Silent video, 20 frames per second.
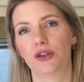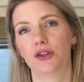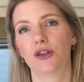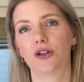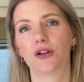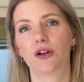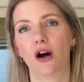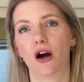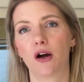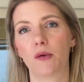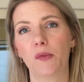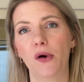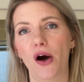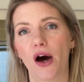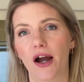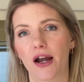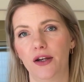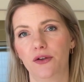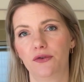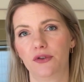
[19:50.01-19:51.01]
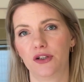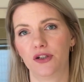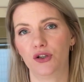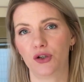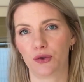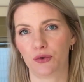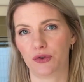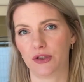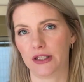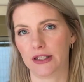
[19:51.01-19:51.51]
the carbohydrate
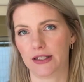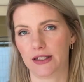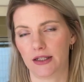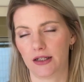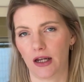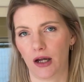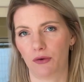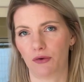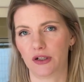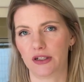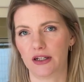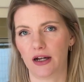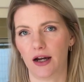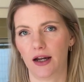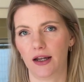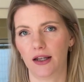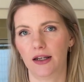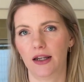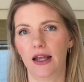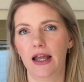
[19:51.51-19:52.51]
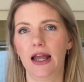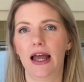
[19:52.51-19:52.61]
doses in our diet,